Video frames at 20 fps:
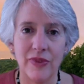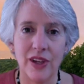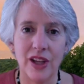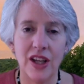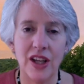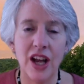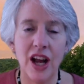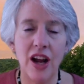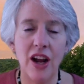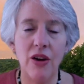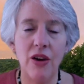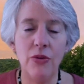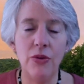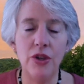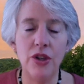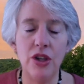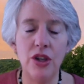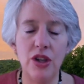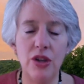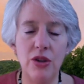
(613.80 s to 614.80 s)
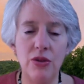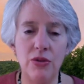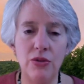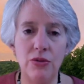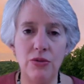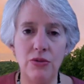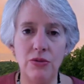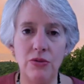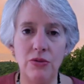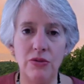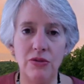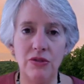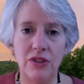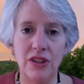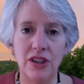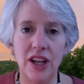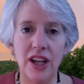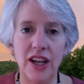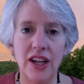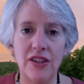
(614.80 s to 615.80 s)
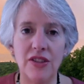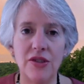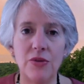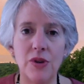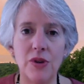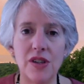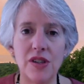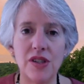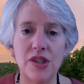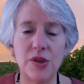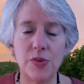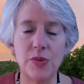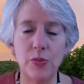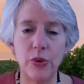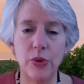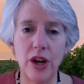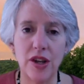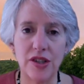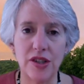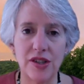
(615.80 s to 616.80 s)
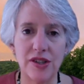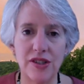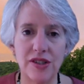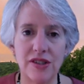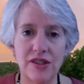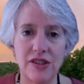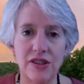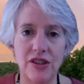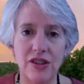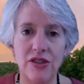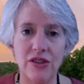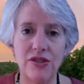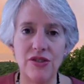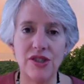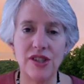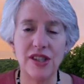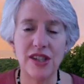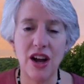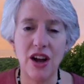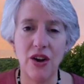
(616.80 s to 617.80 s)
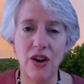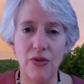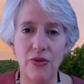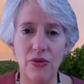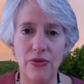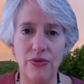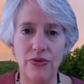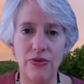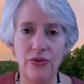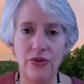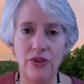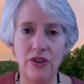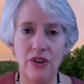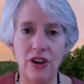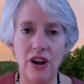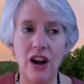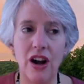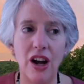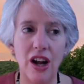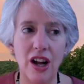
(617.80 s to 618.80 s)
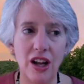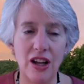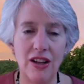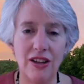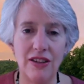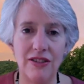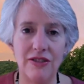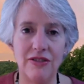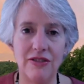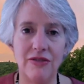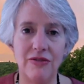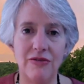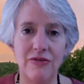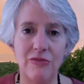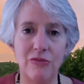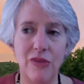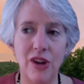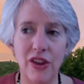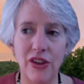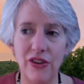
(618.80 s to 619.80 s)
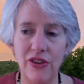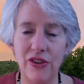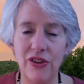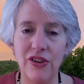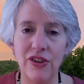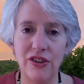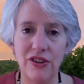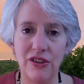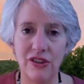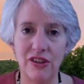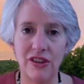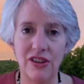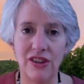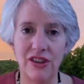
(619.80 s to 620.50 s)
And how would you like to express yourself on Mother Earth?